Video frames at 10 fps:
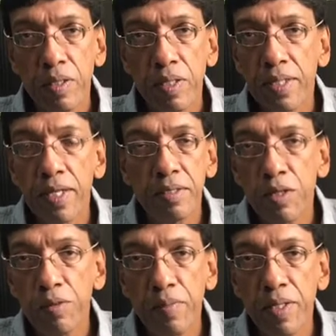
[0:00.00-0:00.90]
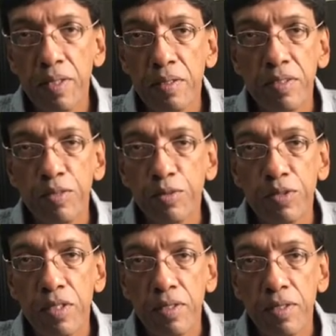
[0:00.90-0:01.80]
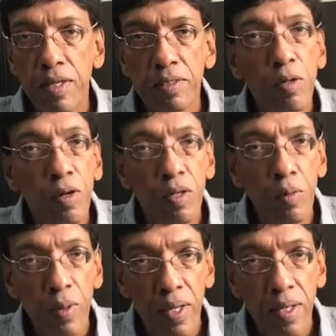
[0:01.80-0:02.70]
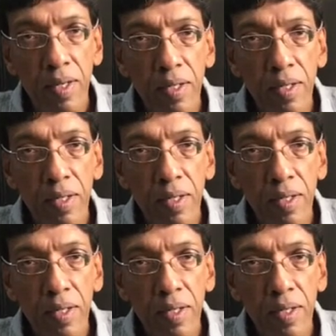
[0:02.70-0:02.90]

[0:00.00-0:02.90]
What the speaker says: it does not mean the resolution has gone away.